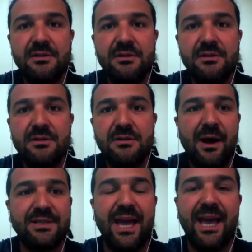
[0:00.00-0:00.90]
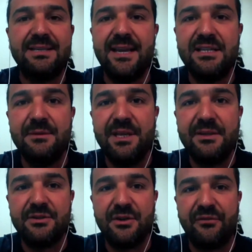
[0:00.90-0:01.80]
So it's about 8
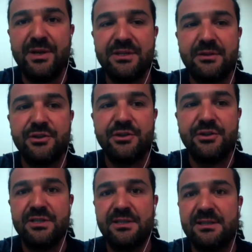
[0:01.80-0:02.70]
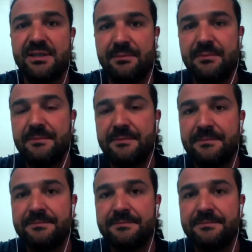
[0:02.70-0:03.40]
centimeters of resolution for the system.